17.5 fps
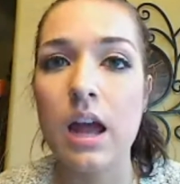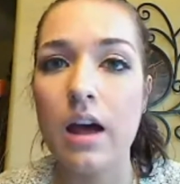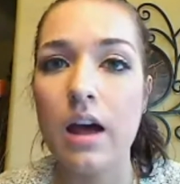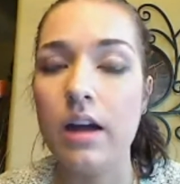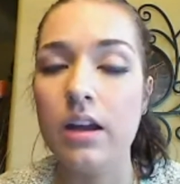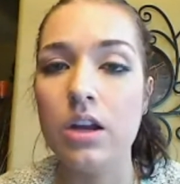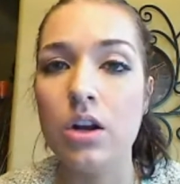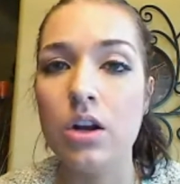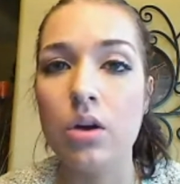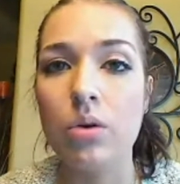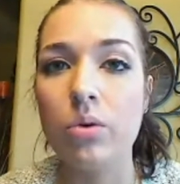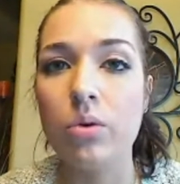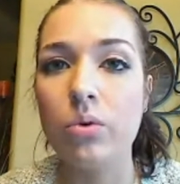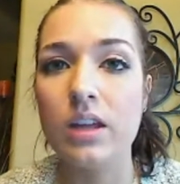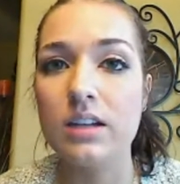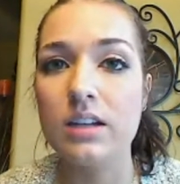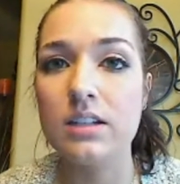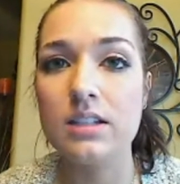
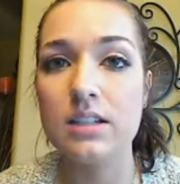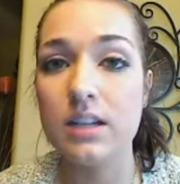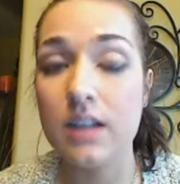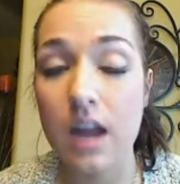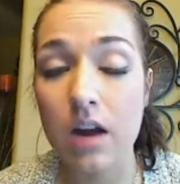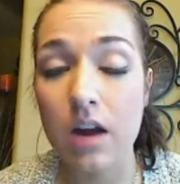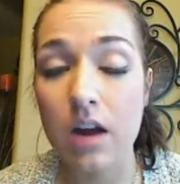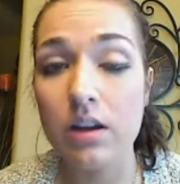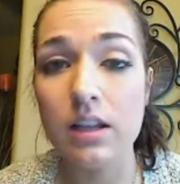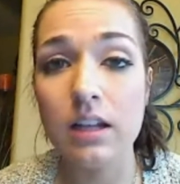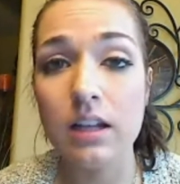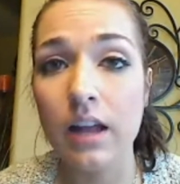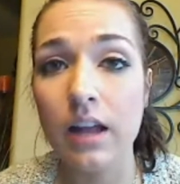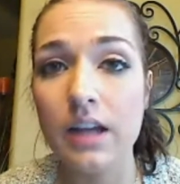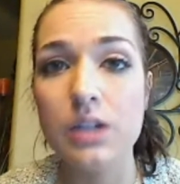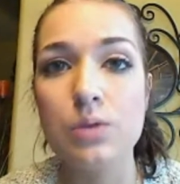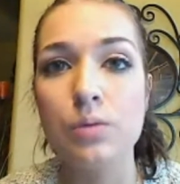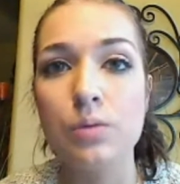That's an area they'd
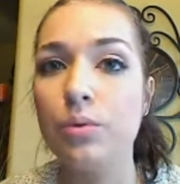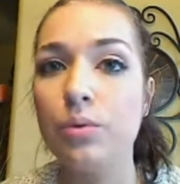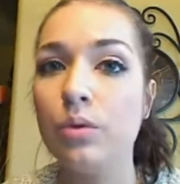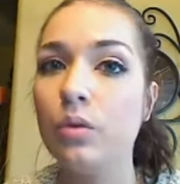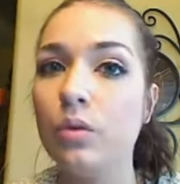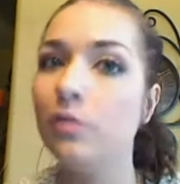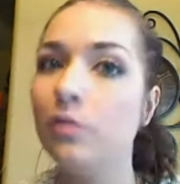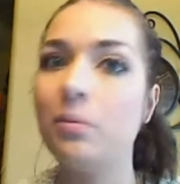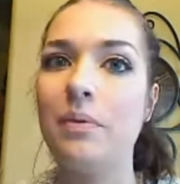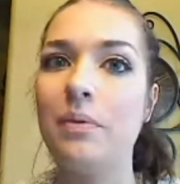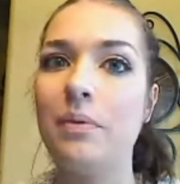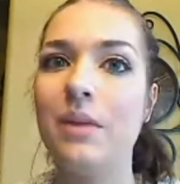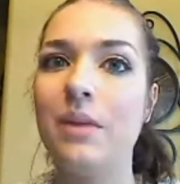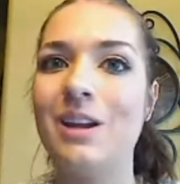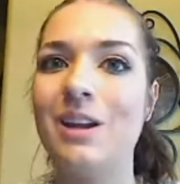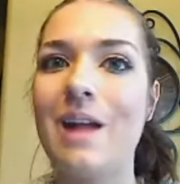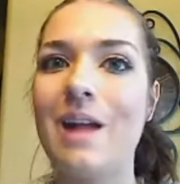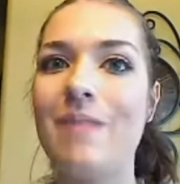like to improve. But then
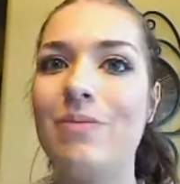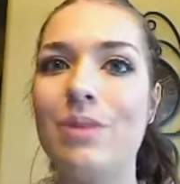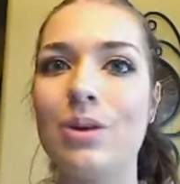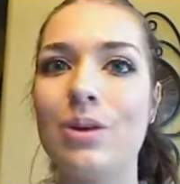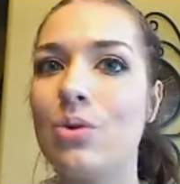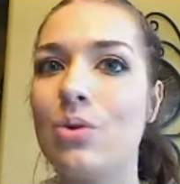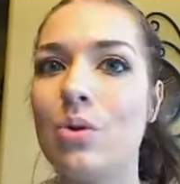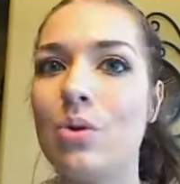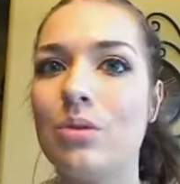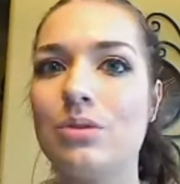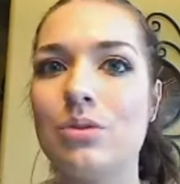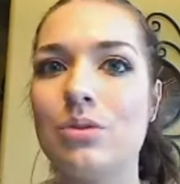again, their goal